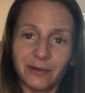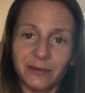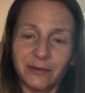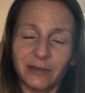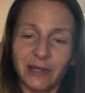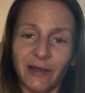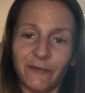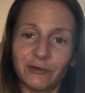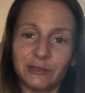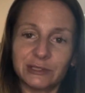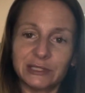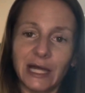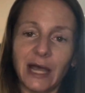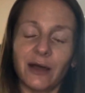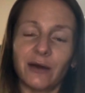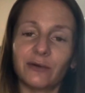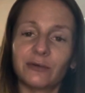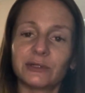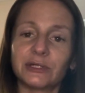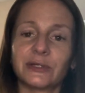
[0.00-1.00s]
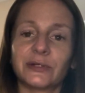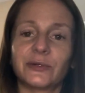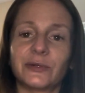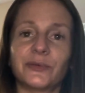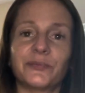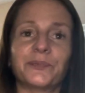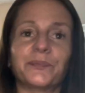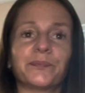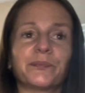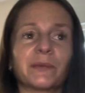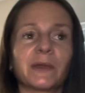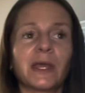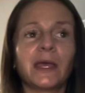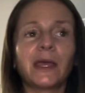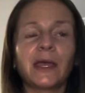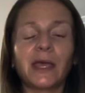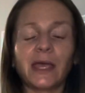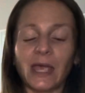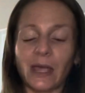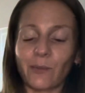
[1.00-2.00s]
leveled out
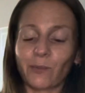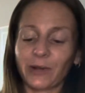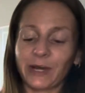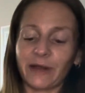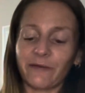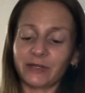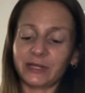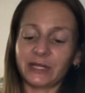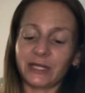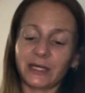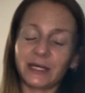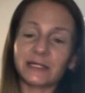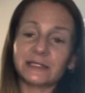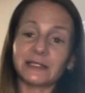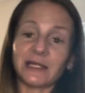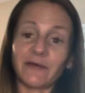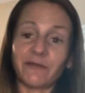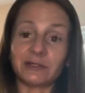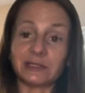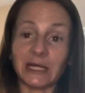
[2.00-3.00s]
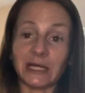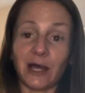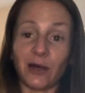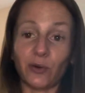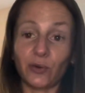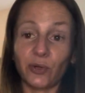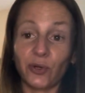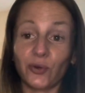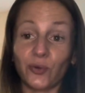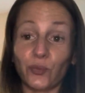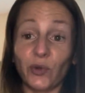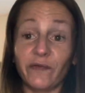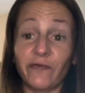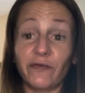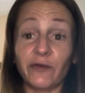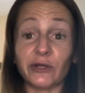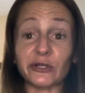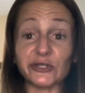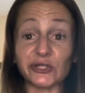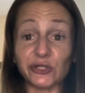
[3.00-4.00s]
and when everything is leveled out we
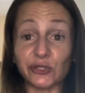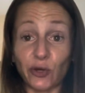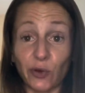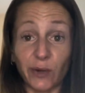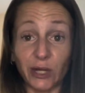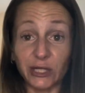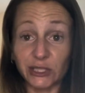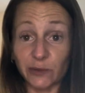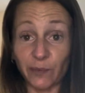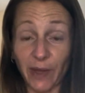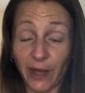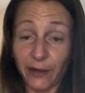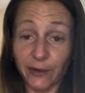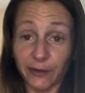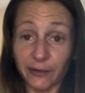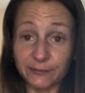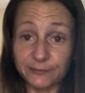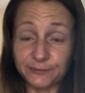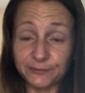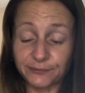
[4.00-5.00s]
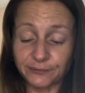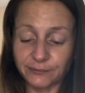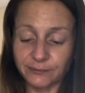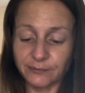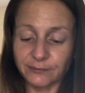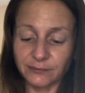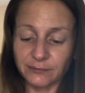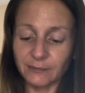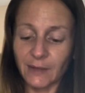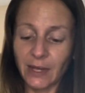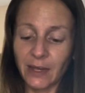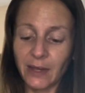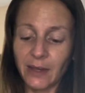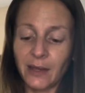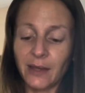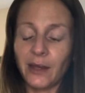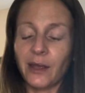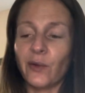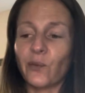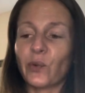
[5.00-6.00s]
feel so much better
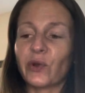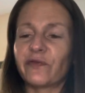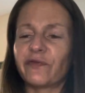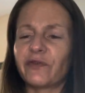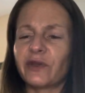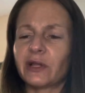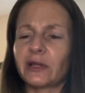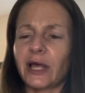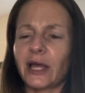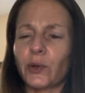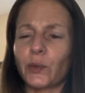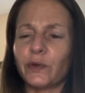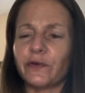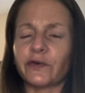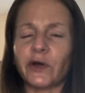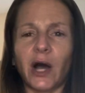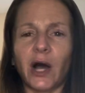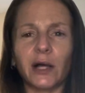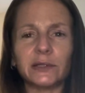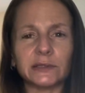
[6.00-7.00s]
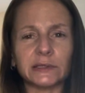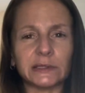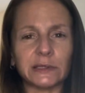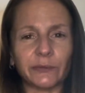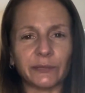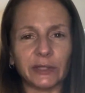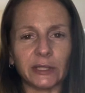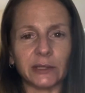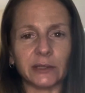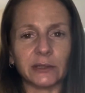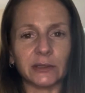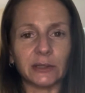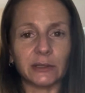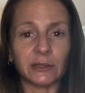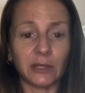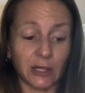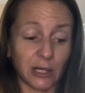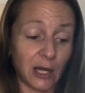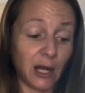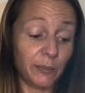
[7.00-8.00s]
we feel like we've gotten something
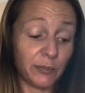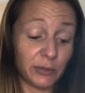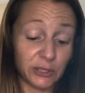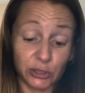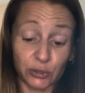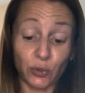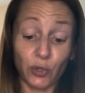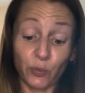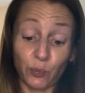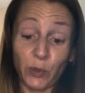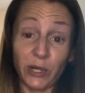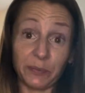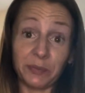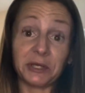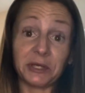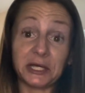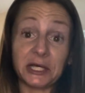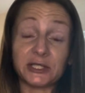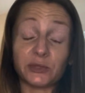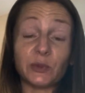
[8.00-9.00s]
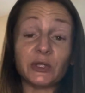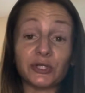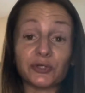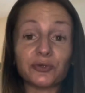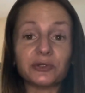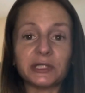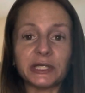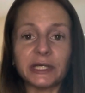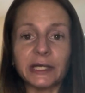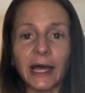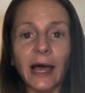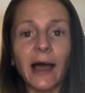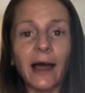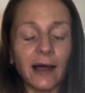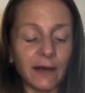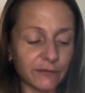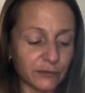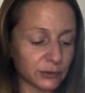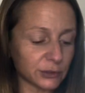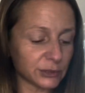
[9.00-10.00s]
accomplished or because we truly
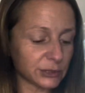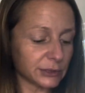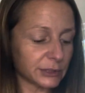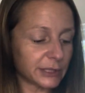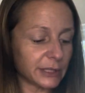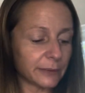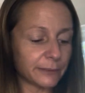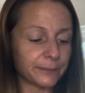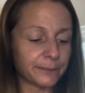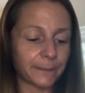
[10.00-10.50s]
have usually